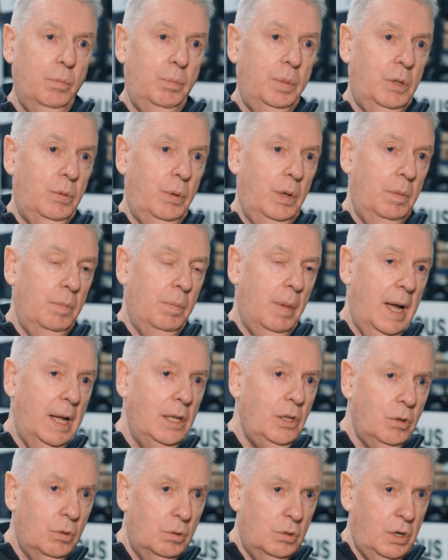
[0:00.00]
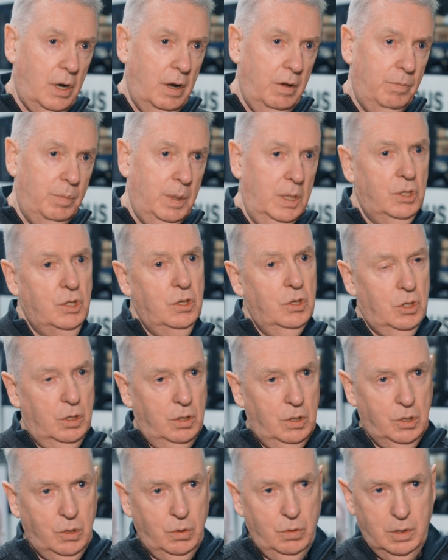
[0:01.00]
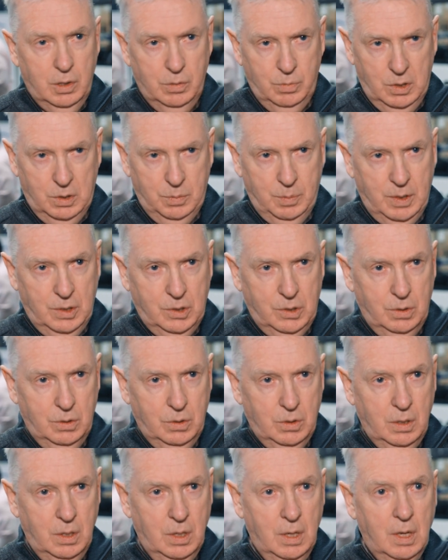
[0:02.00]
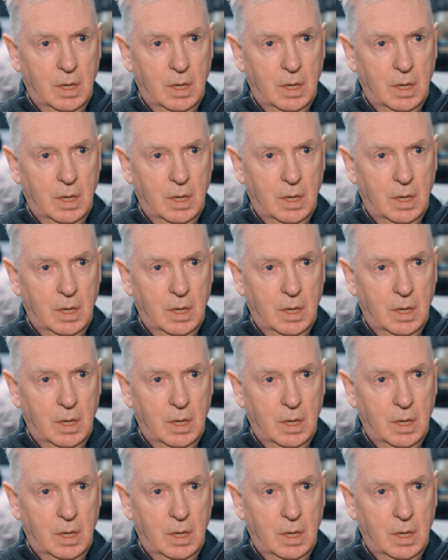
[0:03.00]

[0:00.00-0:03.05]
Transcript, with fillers: between manual drive buses and autonomous buses.